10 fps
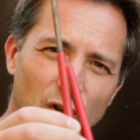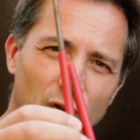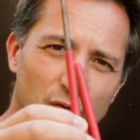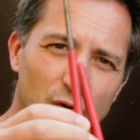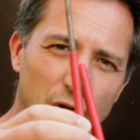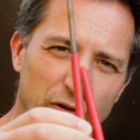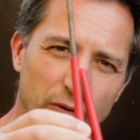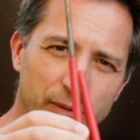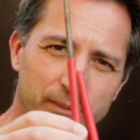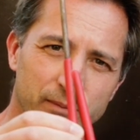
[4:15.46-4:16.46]
A root
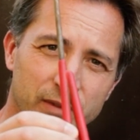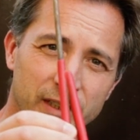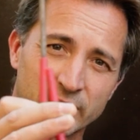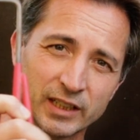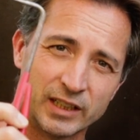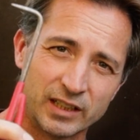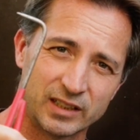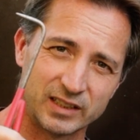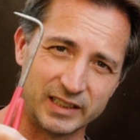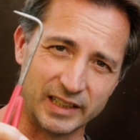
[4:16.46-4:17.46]
hook.
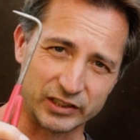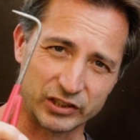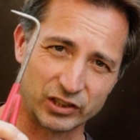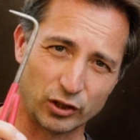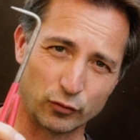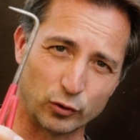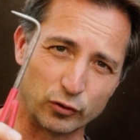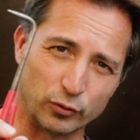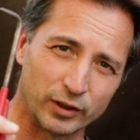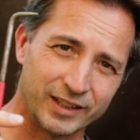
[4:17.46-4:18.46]
Yes, a root
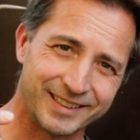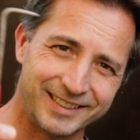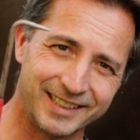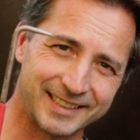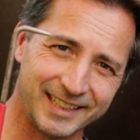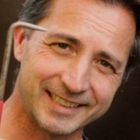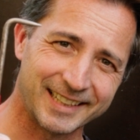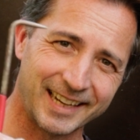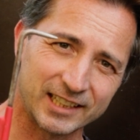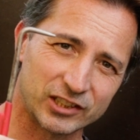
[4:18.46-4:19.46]
hook. This is
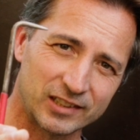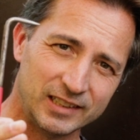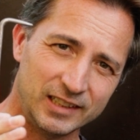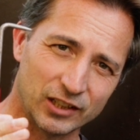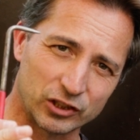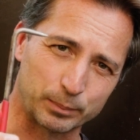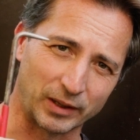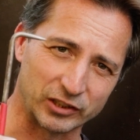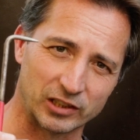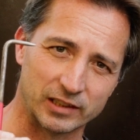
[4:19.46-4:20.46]
actually a
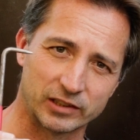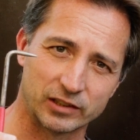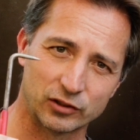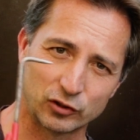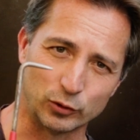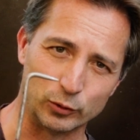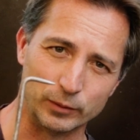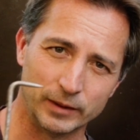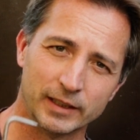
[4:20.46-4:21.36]
specialist tool.